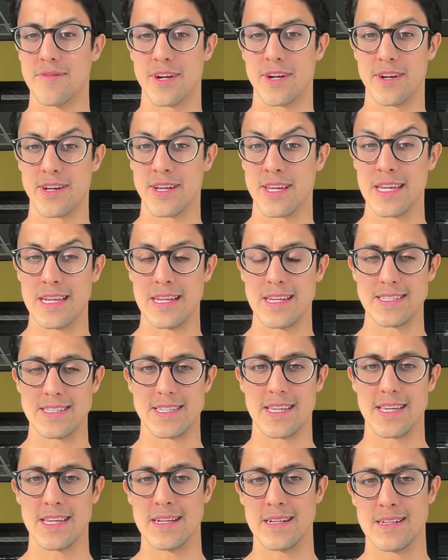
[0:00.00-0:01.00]
our Achilles
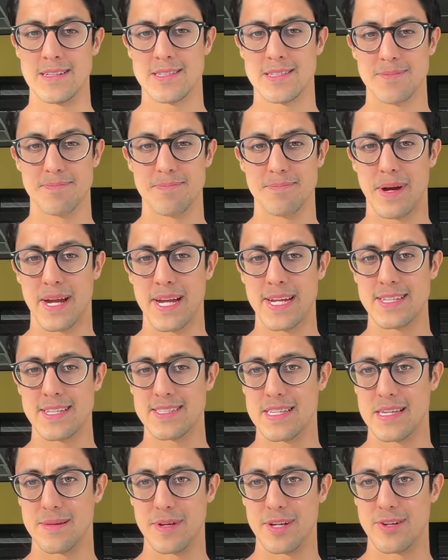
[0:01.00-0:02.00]
heels. Mine
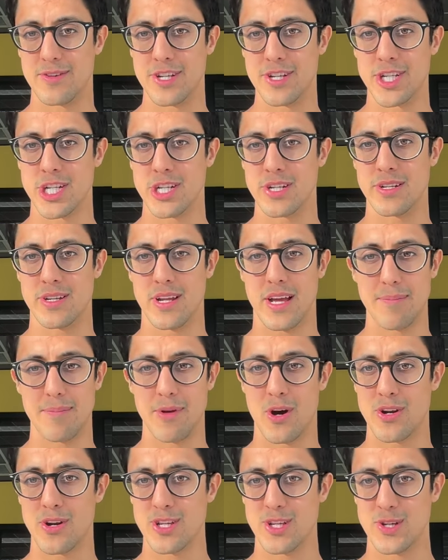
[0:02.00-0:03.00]
is immigration. I'm
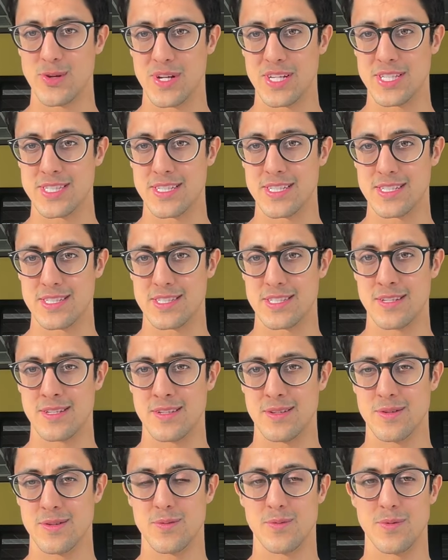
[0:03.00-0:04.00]
not a US
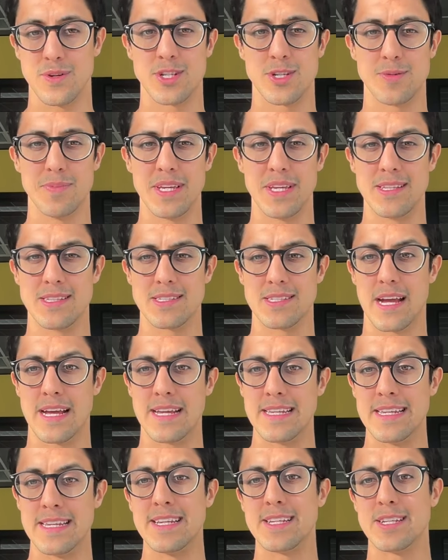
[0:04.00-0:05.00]
citizen, which means I
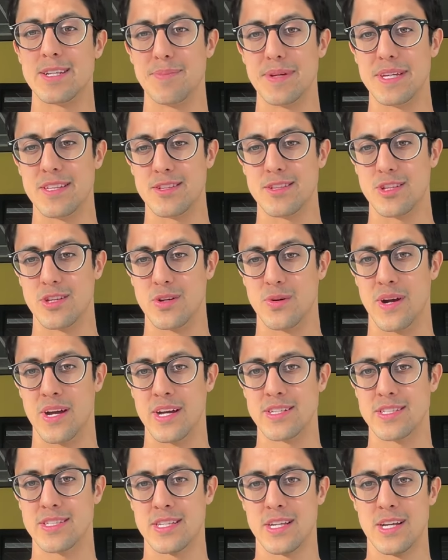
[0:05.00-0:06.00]
need to be in the
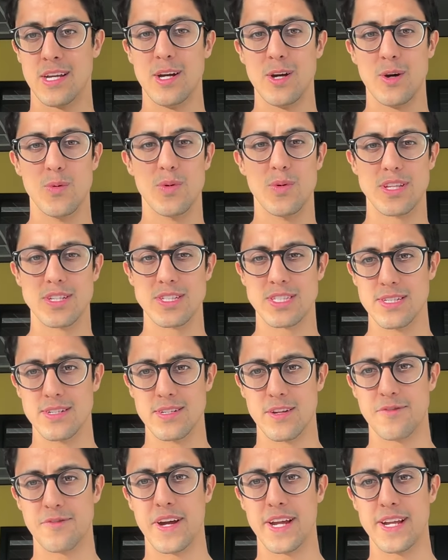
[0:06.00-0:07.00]
US with a
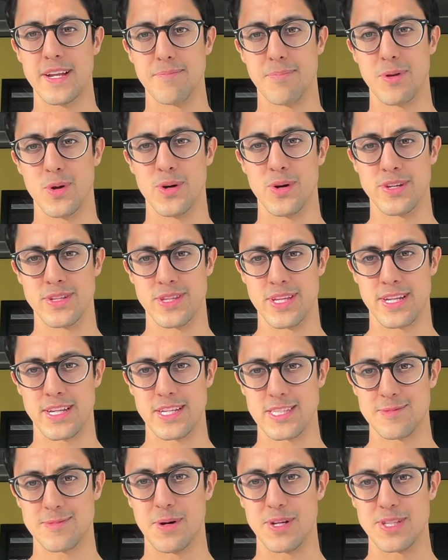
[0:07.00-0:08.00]
certified employer that
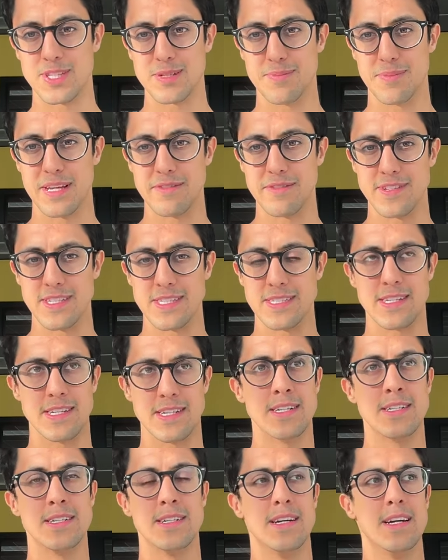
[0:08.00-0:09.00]
can sponsor my
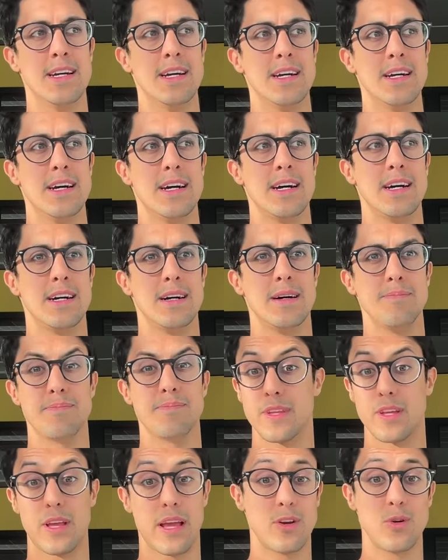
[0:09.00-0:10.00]
visa. Um,
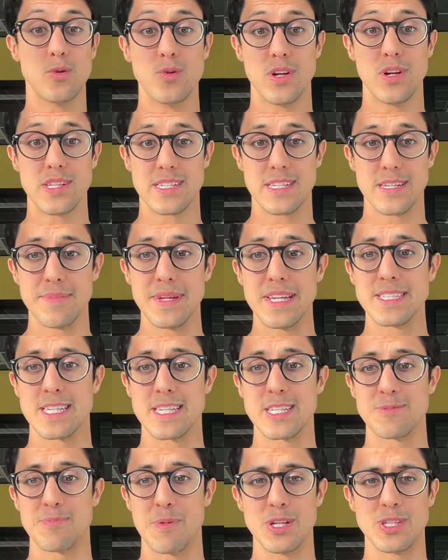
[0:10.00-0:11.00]
can Google's an
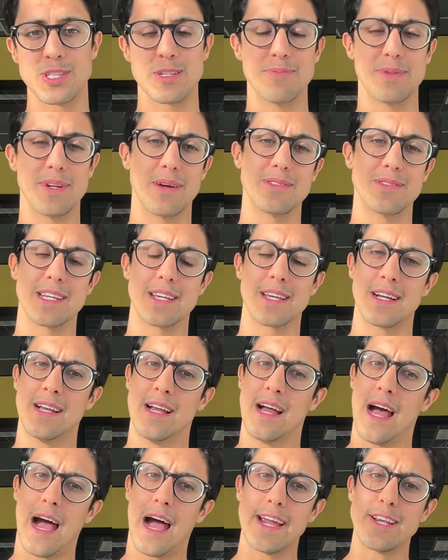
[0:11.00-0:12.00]
amazing sponsor, but I was like,
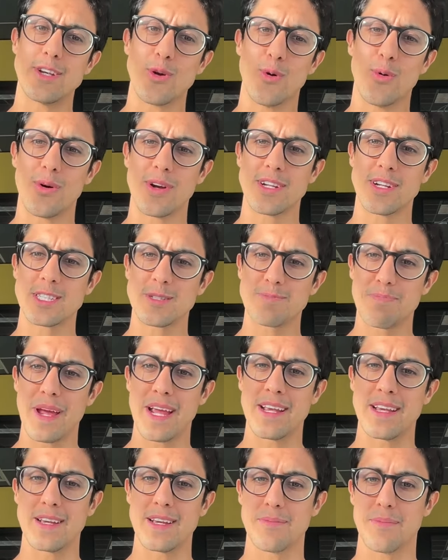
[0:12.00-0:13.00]
I don't want to
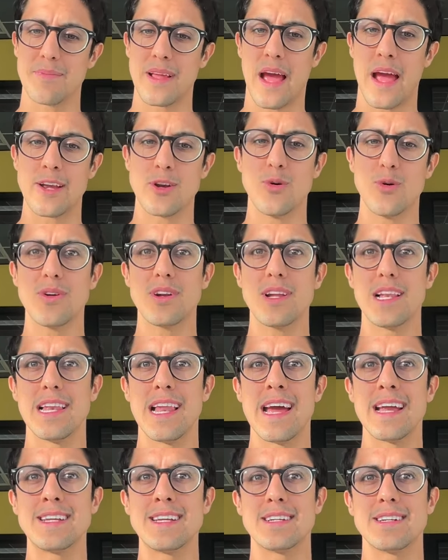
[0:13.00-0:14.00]
spend, I don't want to
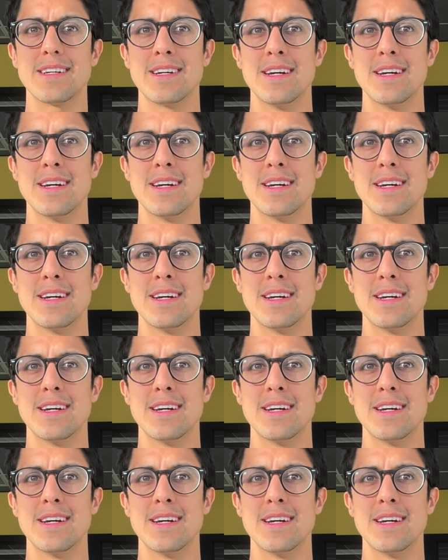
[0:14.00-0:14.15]
let